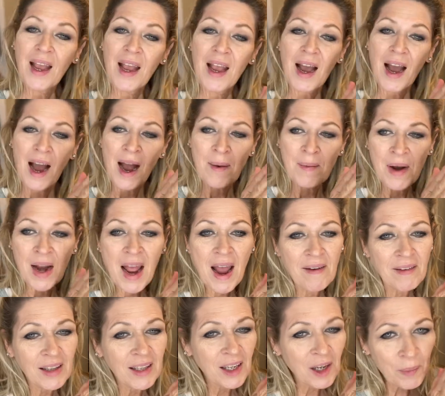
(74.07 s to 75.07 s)
I'm going to have a
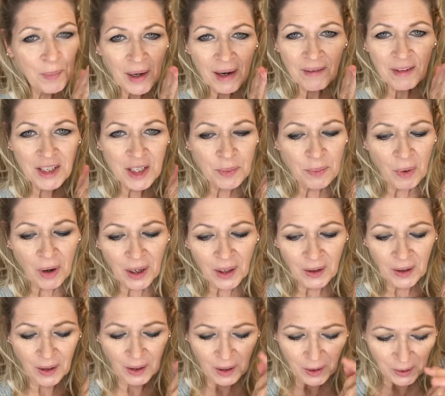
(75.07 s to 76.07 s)
little bit of a
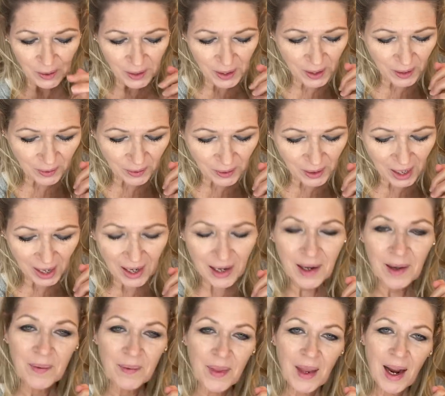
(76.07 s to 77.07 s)
spoiler alert here, okay?
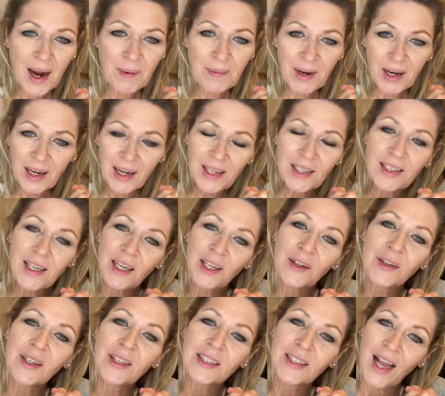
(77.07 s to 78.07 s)
I'm not going to tell you
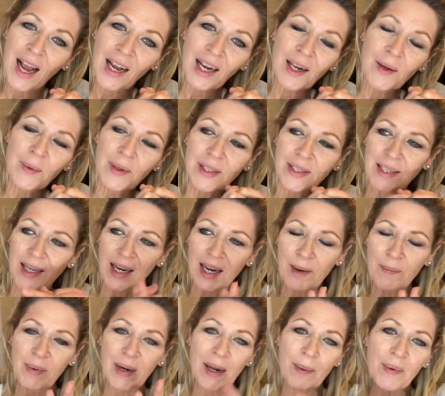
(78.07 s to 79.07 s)
exactly what's in it,
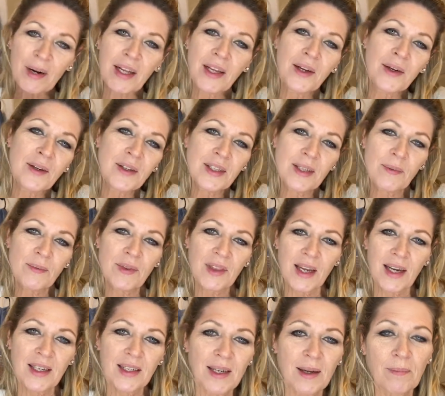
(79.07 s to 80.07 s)
but I'm going to use some
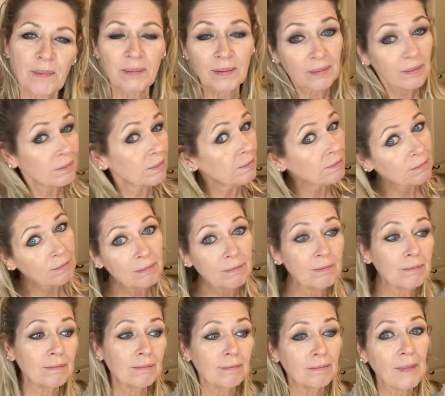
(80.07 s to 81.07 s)
things that
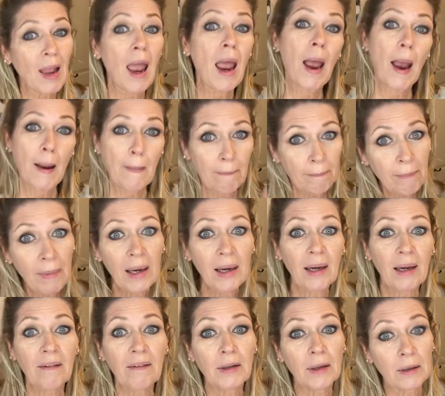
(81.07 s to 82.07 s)
may
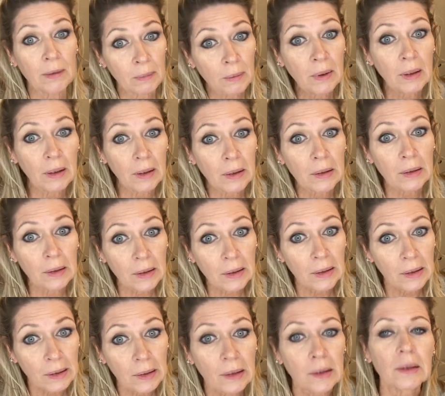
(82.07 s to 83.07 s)
give you a really good
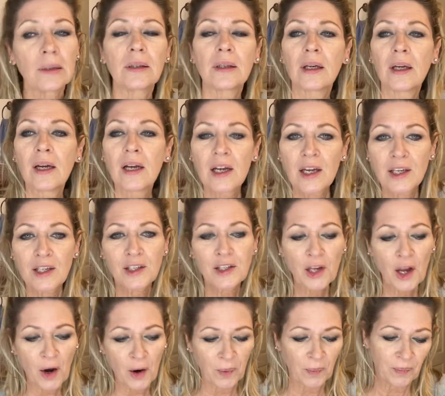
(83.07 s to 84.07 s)
hint.
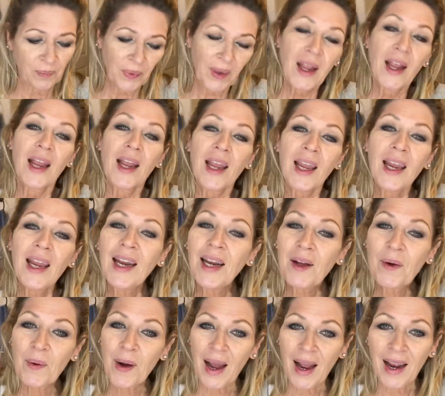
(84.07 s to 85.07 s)
So
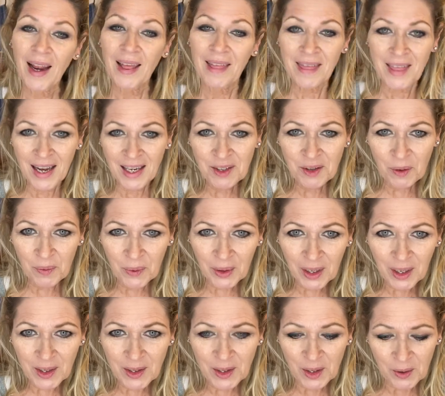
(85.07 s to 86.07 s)
anyway, that's what we're
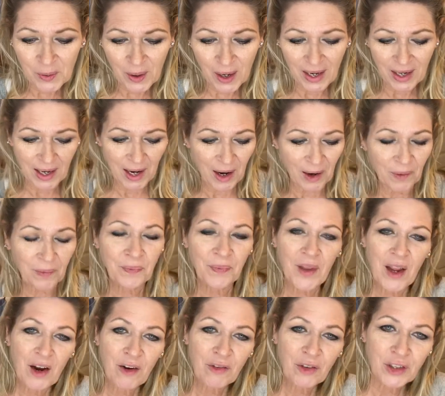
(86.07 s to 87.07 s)
going to do right now
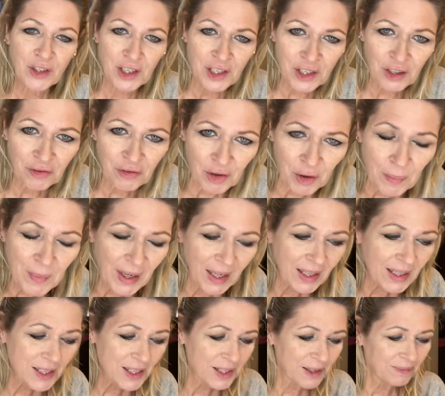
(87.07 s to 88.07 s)
for just a few
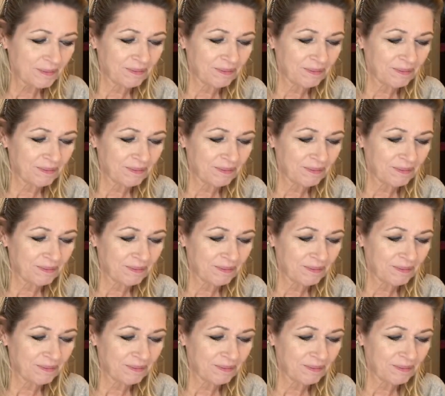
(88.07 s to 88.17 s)
minutes.